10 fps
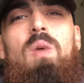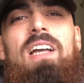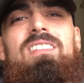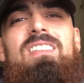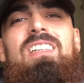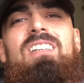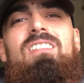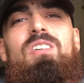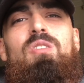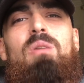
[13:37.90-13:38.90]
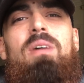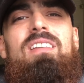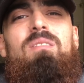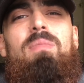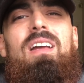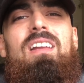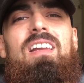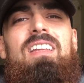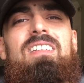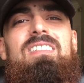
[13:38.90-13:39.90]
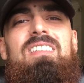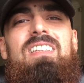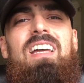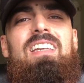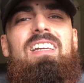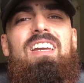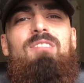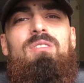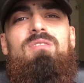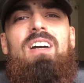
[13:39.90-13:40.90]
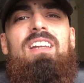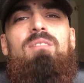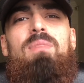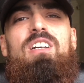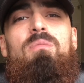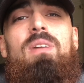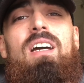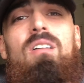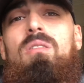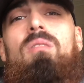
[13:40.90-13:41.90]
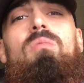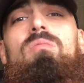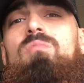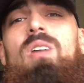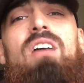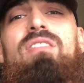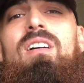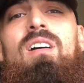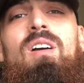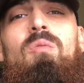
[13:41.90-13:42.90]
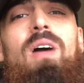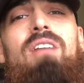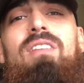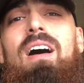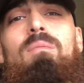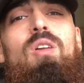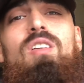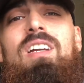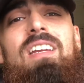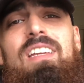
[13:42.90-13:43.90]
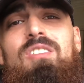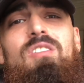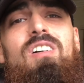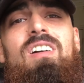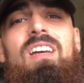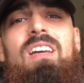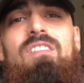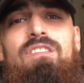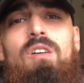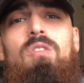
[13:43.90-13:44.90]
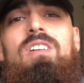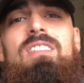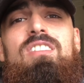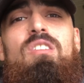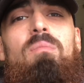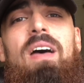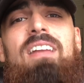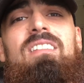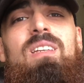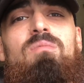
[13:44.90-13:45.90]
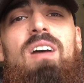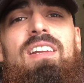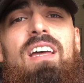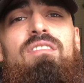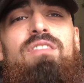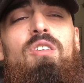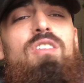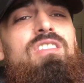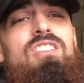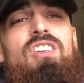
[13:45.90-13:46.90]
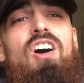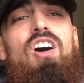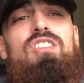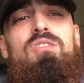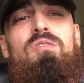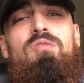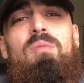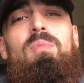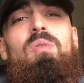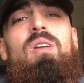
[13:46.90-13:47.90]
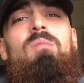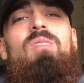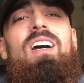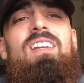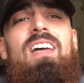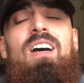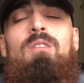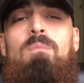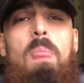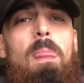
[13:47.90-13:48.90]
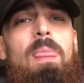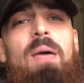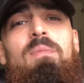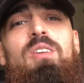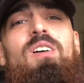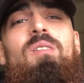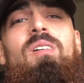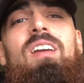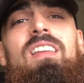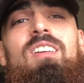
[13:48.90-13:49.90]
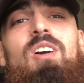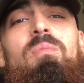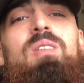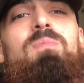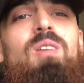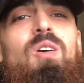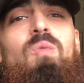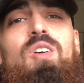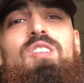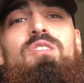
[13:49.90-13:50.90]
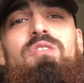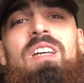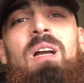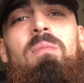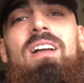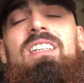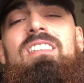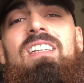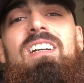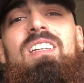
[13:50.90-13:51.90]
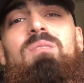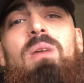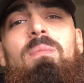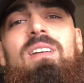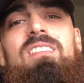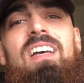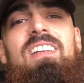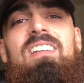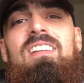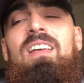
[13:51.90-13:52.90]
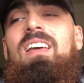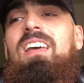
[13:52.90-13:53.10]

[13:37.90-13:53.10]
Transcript: waxing lyrical about Dybala, like this and that. Yeah, we've gotten a bigger player. Well, whatever. I'm not looking at you lot. Focus is on my team right now. Focus is on Arsenal Football Club right now. Let me know in the comments below what you think about this Nicolas Pepe signing.